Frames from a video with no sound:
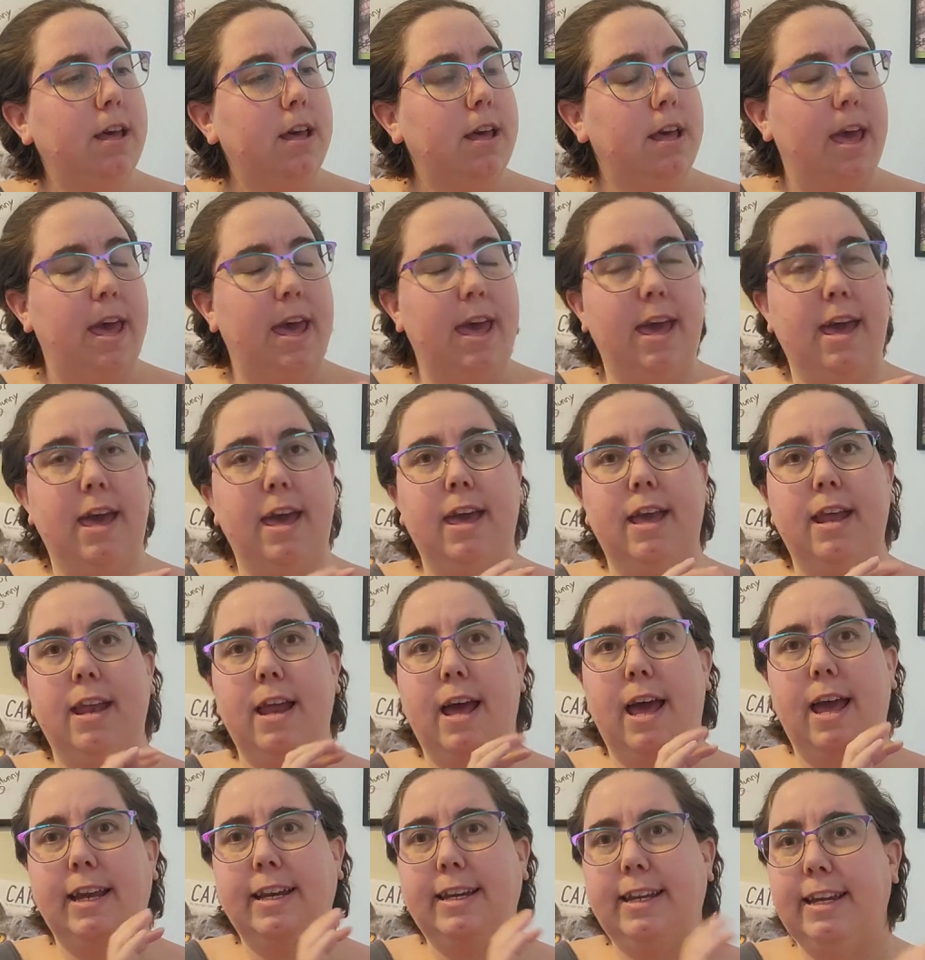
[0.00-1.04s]
and
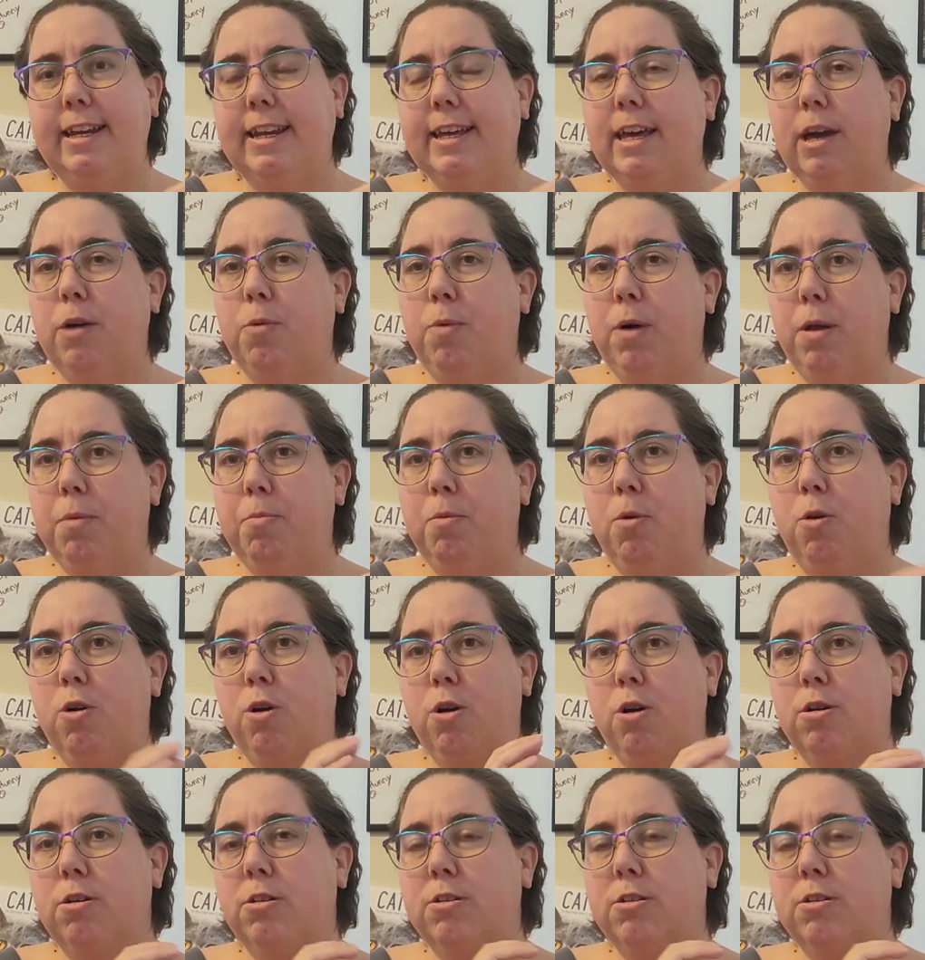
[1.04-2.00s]
I need to get one more